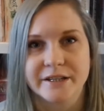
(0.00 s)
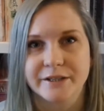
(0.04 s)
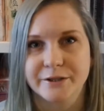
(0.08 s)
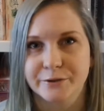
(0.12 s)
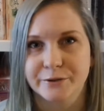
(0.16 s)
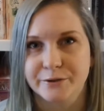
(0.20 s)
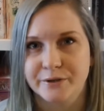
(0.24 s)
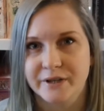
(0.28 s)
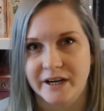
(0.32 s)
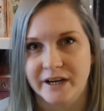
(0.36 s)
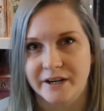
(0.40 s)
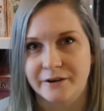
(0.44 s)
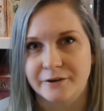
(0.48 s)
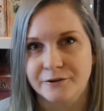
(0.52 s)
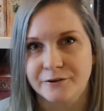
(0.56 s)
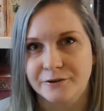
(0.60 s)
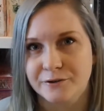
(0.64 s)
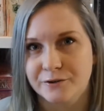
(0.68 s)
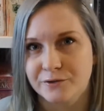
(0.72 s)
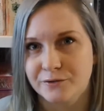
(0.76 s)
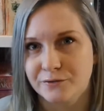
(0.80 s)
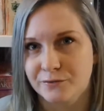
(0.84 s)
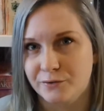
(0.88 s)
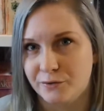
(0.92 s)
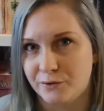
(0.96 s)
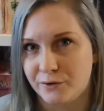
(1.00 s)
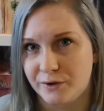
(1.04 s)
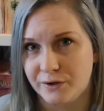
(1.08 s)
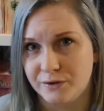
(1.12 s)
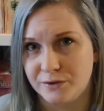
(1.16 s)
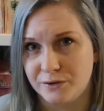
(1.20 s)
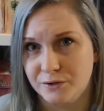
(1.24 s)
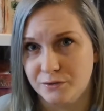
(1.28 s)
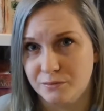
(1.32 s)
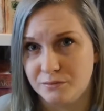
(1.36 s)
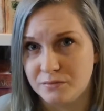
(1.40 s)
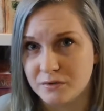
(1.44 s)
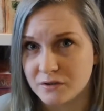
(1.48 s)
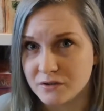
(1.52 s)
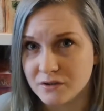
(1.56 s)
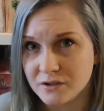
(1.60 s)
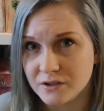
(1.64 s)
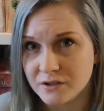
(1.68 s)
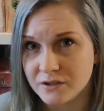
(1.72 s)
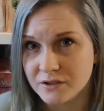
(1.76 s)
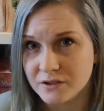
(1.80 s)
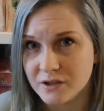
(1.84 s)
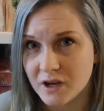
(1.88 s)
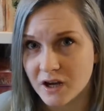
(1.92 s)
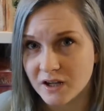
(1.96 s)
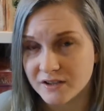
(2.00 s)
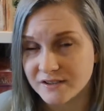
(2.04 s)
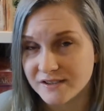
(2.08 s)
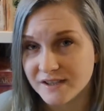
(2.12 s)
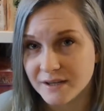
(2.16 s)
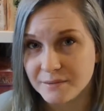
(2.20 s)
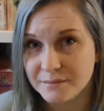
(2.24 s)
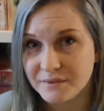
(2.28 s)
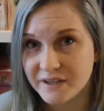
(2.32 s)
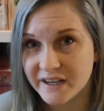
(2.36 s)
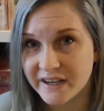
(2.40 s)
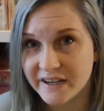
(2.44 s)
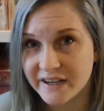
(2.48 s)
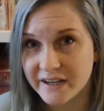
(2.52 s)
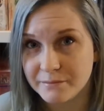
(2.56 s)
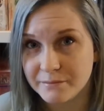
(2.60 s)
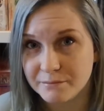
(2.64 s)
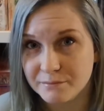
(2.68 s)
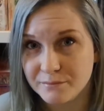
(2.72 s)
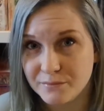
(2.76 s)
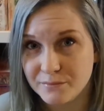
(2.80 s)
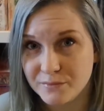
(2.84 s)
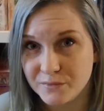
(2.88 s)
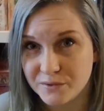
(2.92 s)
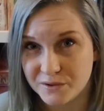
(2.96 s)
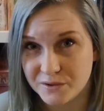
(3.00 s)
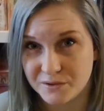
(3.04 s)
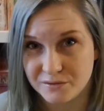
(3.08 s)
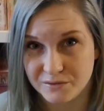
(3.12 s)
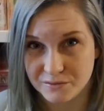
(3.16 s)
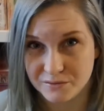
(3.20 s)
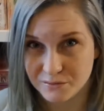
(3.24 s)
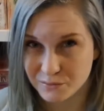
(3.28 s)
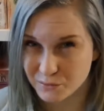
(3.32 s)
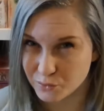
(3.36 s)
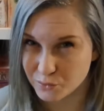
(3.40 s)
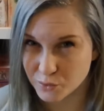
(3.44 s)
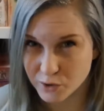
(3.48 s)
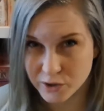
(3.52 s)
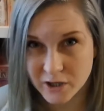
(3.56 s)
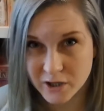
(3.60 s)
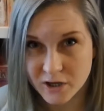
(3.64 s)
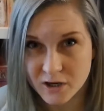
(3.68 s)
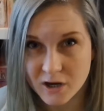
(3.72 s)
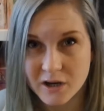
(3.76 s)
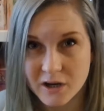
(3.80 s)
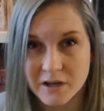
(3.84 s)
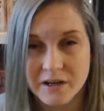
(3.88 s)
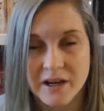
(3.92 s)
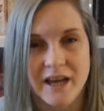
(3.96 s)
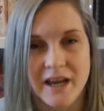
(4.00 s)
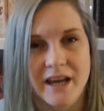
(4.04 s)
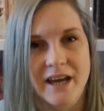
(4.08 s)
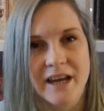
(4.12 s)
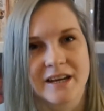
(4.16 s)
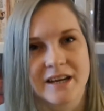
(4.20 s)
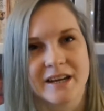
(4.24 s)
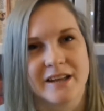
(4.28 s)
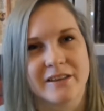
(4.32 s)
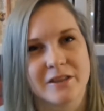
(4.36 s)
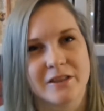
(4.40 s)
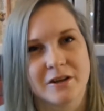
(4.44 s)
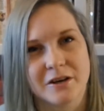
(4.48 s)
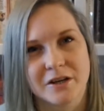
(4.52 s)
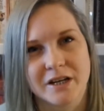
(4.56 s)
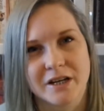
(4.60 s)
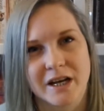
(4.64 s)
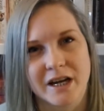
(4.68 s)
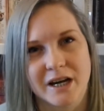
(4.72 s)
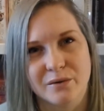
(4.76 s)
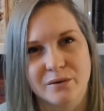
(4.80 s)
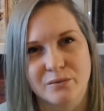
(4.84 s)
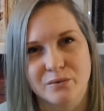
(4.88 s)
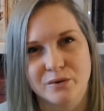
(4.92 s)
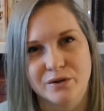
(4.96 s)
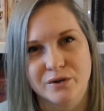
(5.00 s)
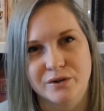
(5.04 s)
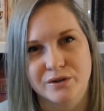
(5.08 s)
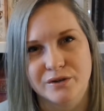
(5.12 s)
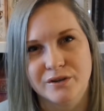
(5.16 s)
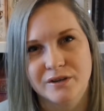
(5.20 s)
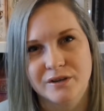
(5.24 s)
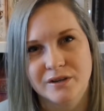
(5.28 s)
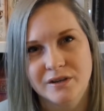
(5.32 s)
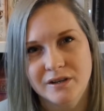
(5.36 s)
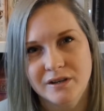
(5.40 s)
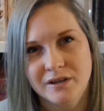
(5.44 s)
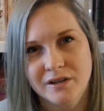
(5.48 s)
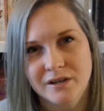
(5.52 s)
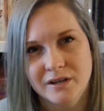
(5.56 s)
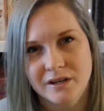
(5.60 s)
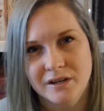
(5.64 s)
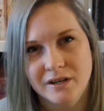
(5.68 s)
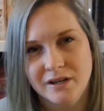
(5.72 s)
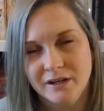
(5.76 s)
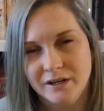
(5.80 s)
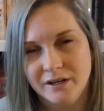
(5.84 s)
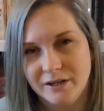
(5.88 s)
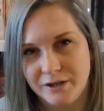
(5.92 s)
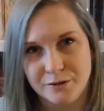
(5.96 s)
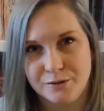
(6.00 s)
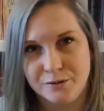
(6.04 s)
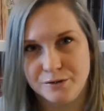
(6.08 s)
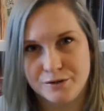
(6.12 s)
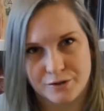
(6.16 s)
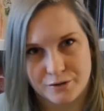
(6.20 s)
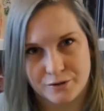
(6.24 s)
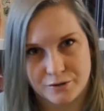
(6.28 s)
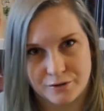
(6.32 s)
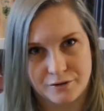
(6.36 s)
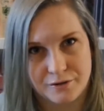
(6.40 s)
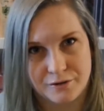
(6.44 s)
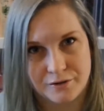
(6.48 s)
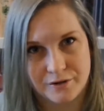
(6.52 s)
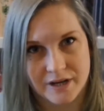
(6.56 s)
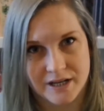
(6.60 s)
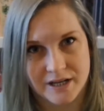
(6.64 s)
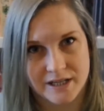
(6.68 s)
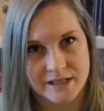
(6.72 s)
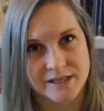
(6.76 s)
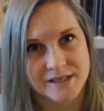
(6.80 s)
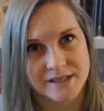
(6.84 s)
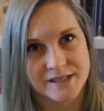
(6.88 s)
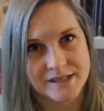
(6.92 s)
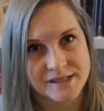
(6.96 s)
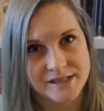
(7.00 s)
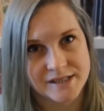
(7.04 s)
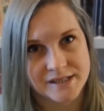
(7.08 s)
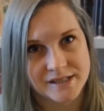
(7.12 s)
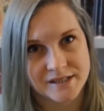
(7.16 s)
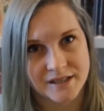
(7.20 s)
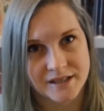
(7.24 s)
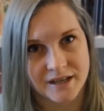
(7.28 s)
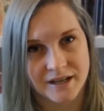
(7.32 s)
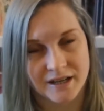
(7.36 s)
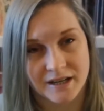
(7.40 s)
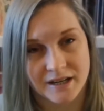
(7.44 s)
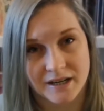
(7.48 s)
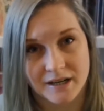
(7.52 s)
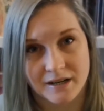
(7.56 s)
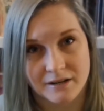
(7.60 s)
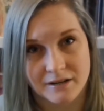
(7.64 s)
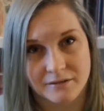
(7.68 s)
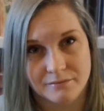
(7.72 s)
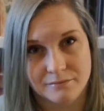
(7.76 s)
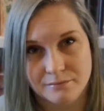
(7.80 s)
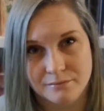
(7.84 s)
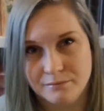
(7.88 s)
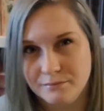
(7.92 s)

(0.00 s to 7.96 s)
a new character for a new book concept I'm working on, and I thought I would use her as a